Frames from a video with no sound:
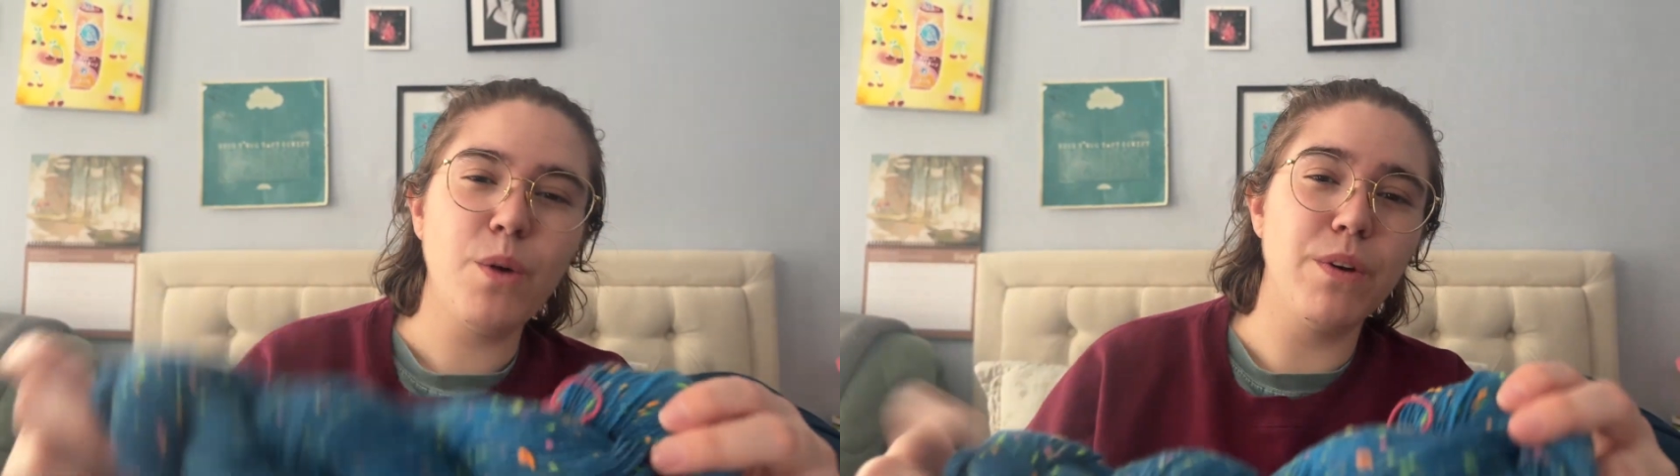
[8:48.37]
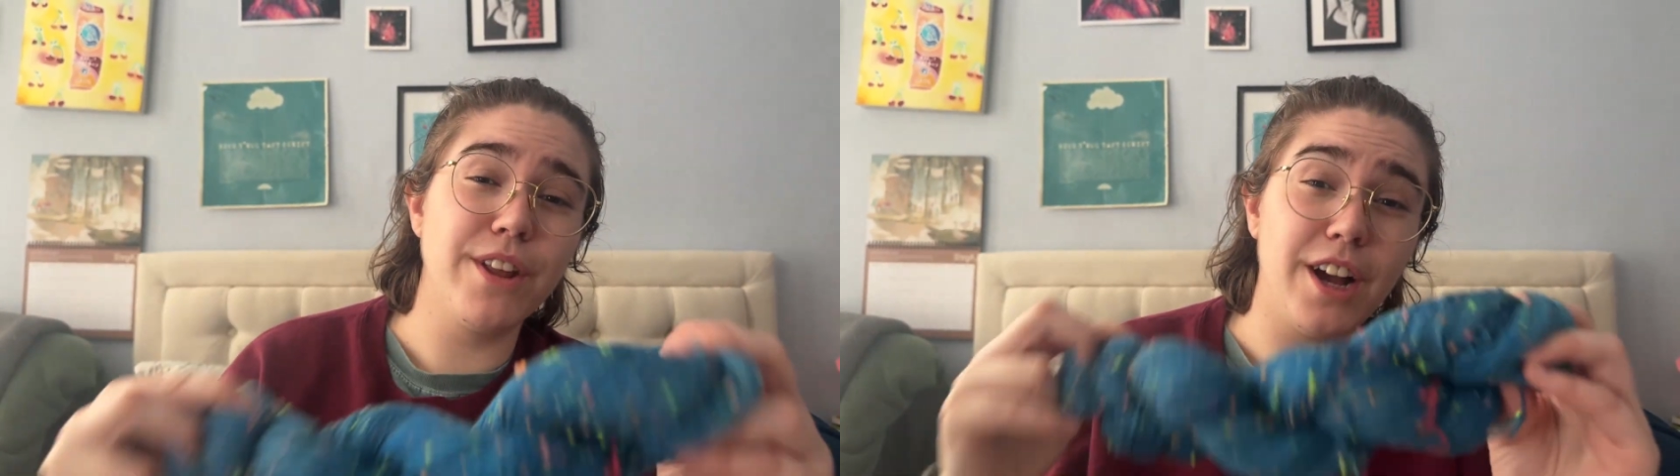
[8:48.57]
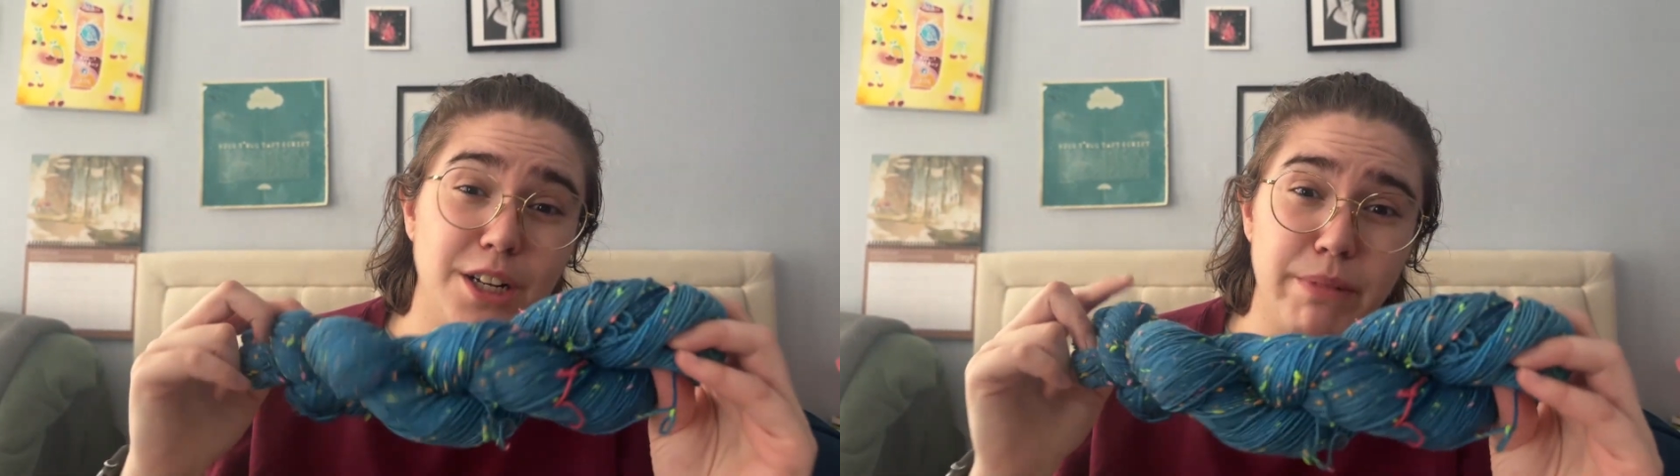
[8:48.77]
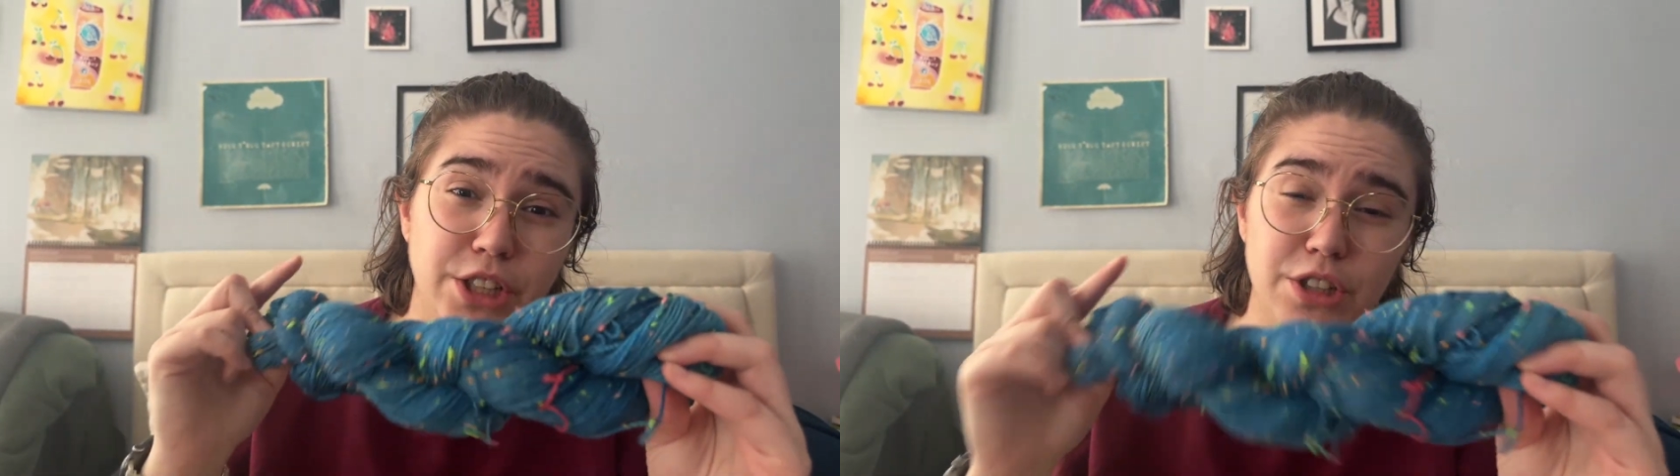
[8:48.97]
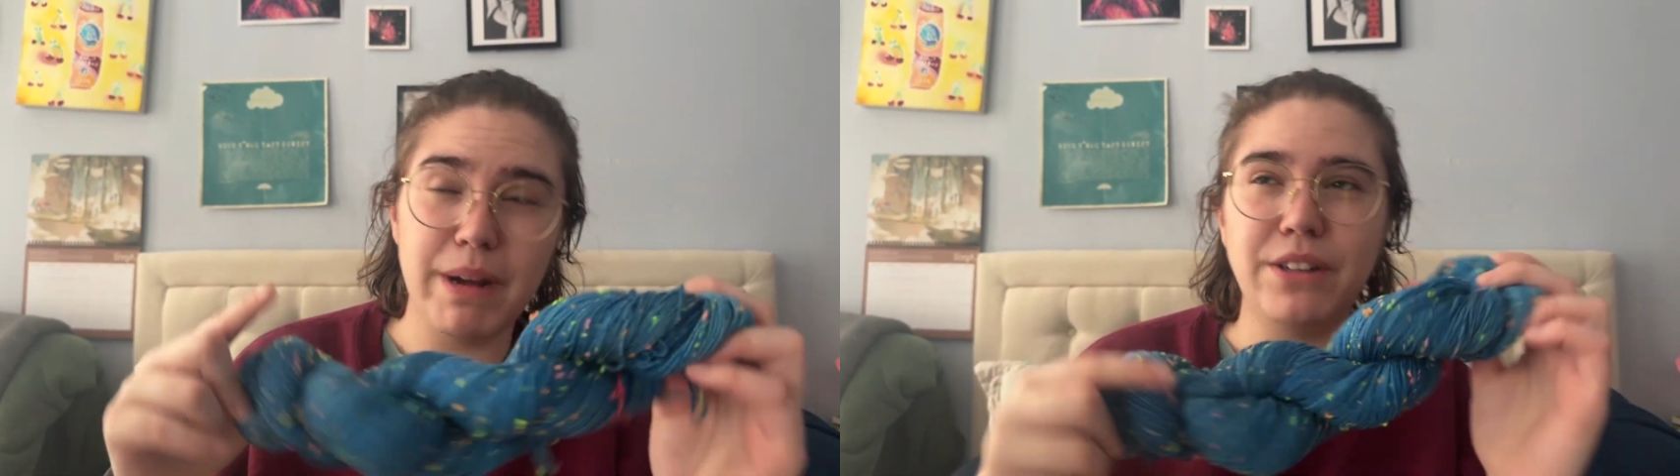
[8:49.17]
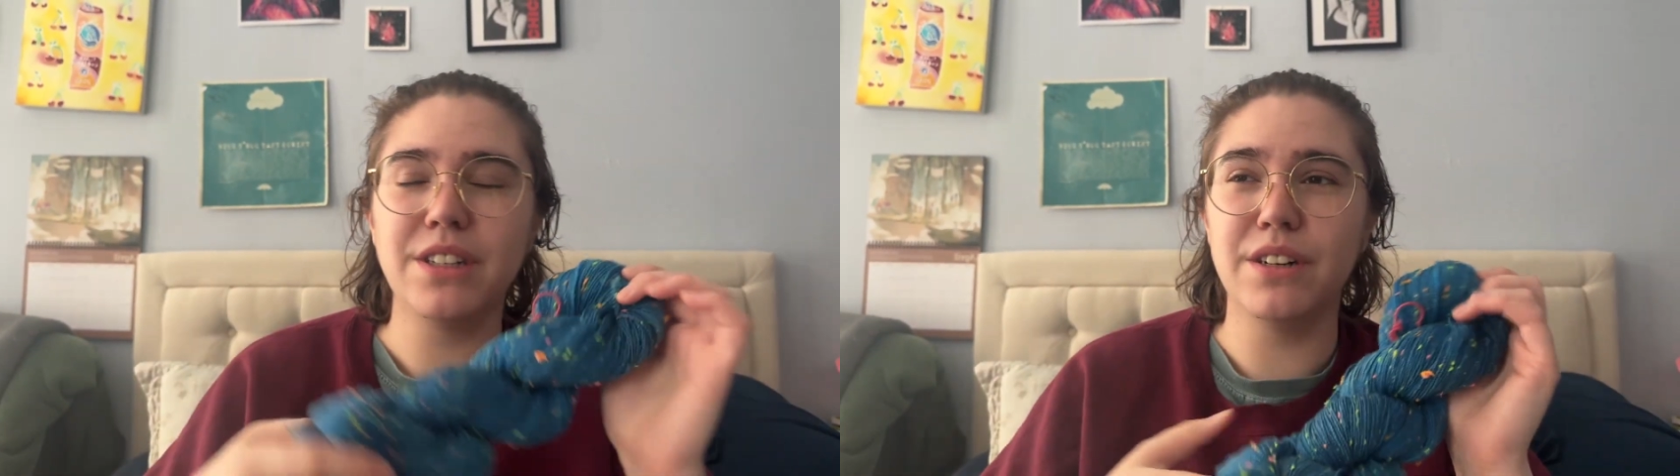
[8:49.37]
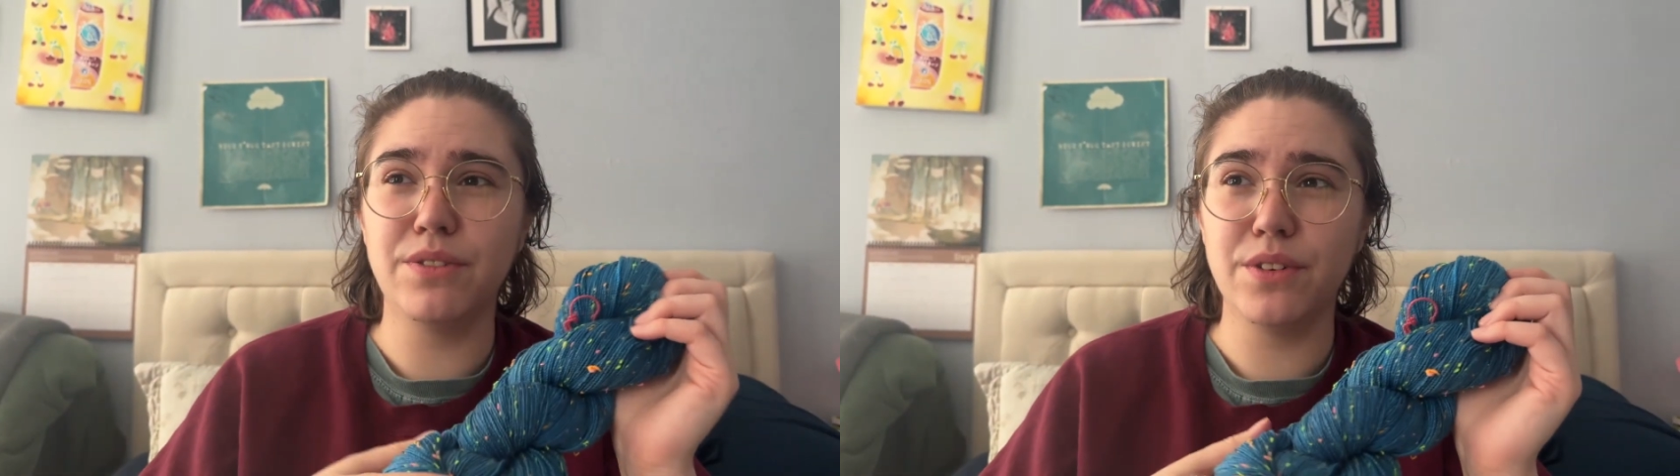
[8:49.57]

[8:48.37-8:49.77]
with an unmeasured amount of